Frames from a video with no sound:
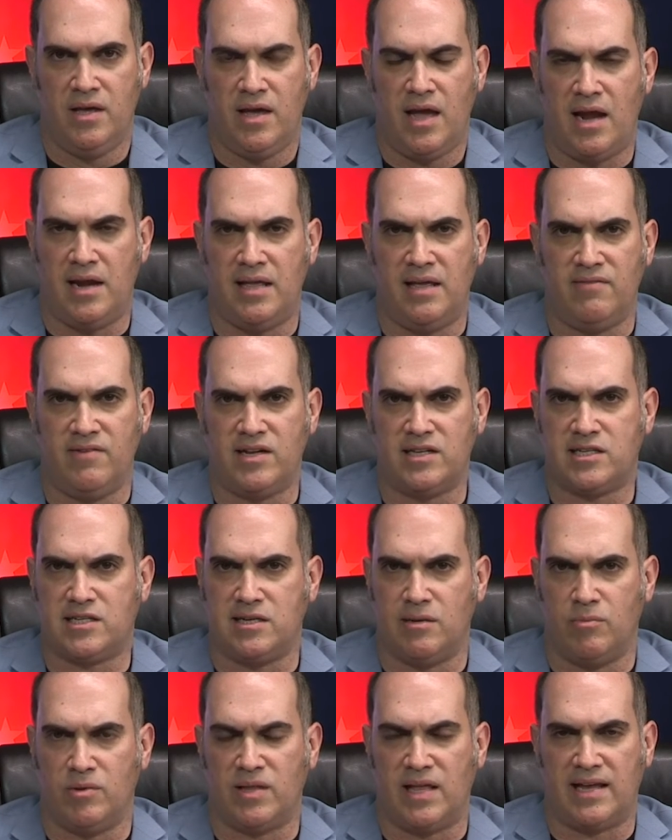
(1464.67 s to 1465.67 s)
And even as
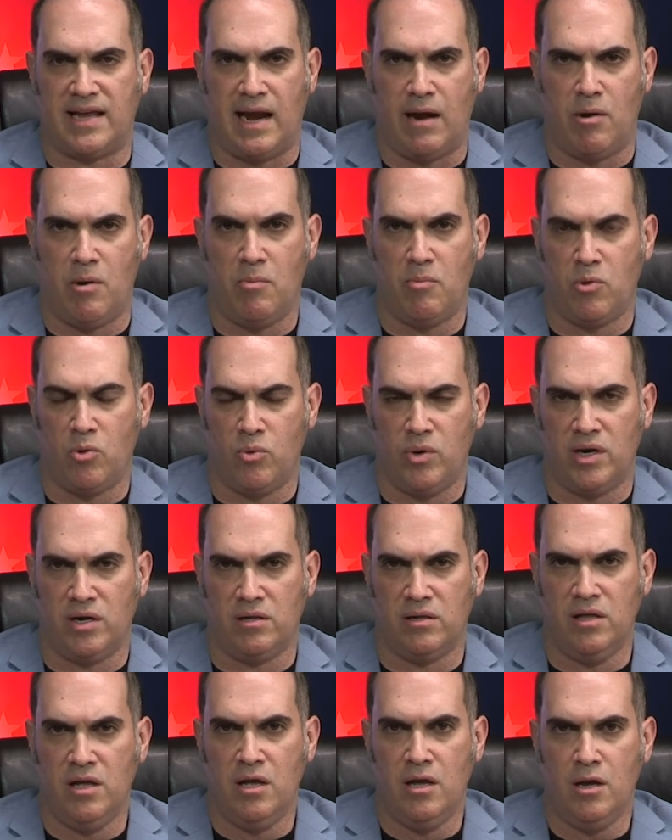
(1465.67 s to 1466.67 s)
someone like Aaron
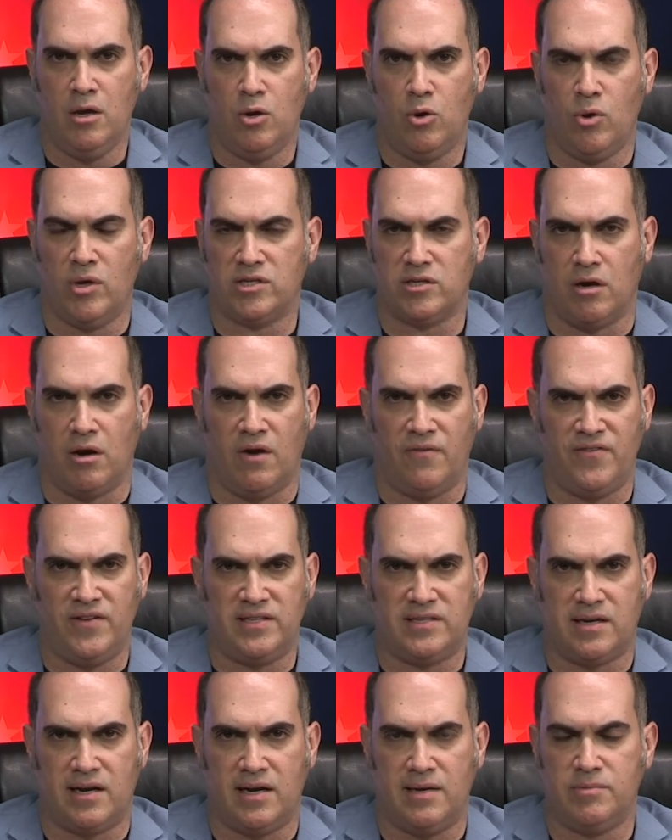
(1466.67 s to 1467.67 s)
Morrill, who has
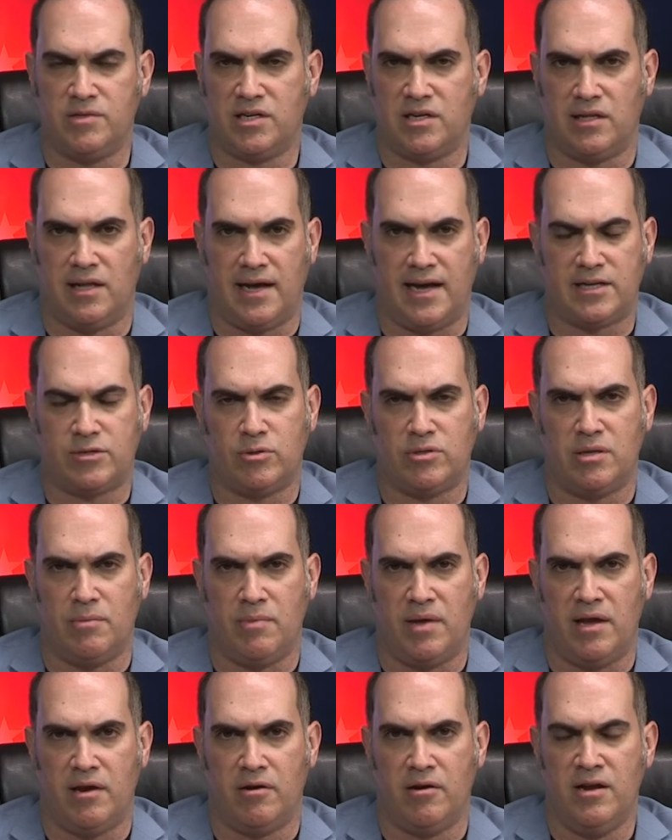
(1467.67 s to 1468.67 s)
oftentimes clashed with the
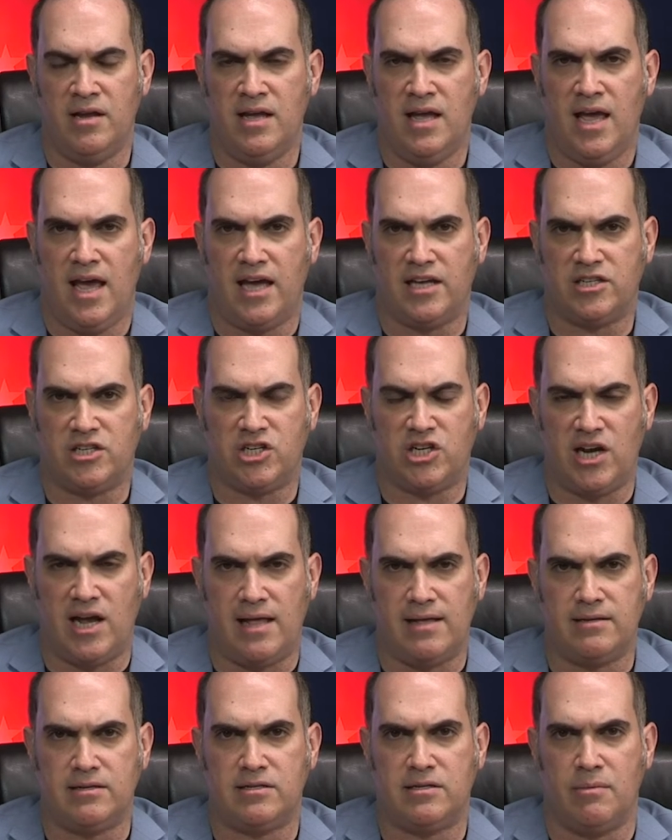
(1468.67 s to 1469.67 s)
mayor, has
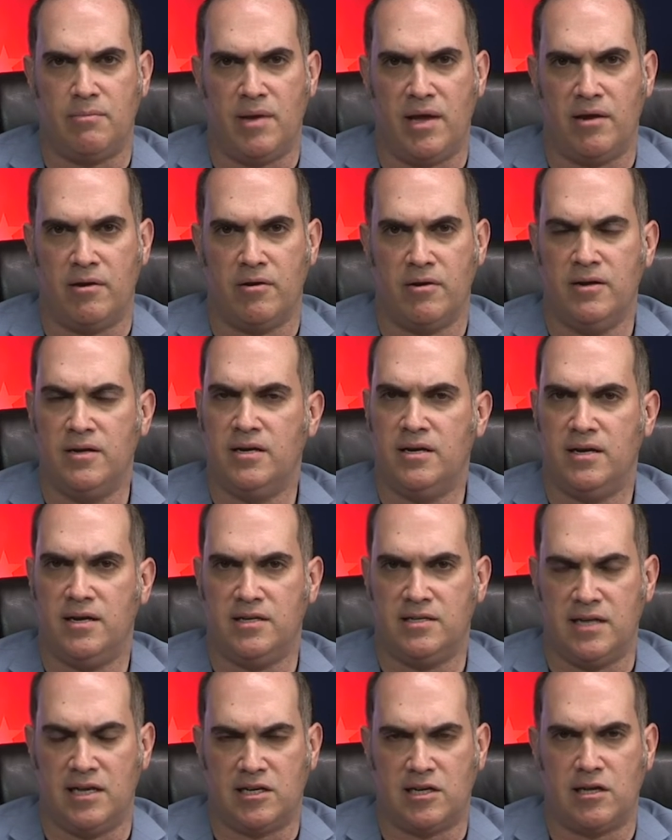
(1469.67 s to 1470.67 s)
challenged the mayor,
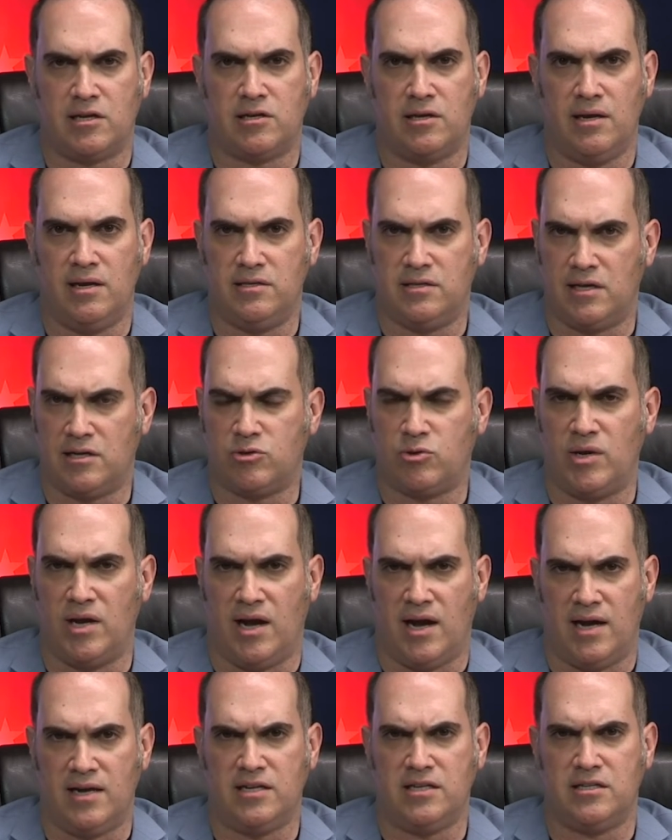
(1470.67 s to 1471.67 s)
is intellectually
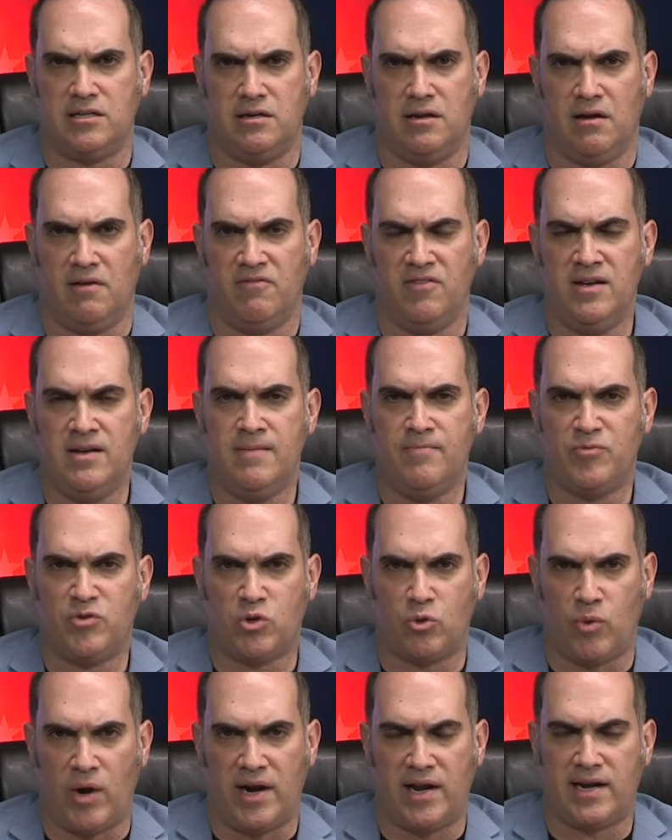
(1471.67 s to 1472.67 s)
honest enough
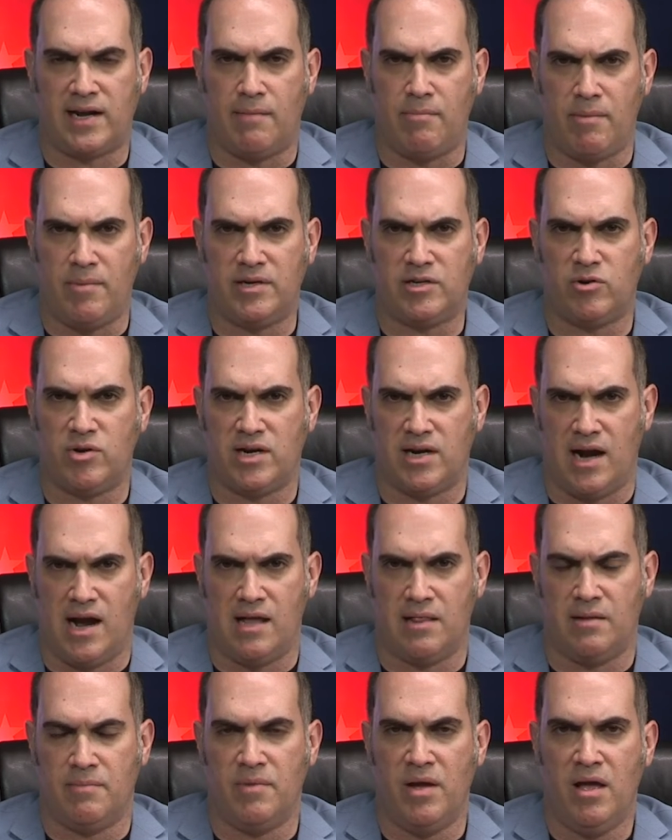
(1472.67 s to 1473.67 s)
to write a complimentary
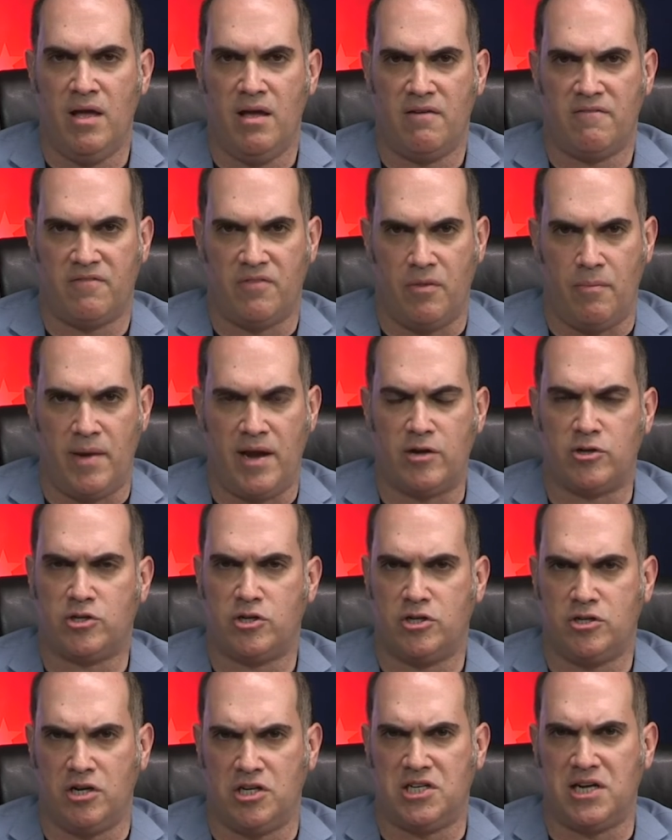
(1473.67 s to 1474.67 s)
column for the mayor.
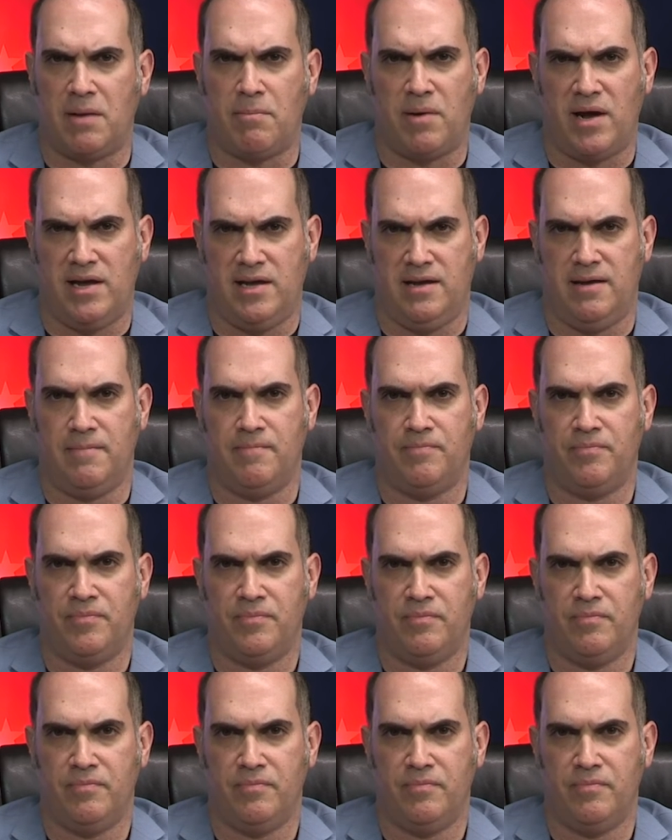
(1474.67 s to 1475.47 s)
So good job by him.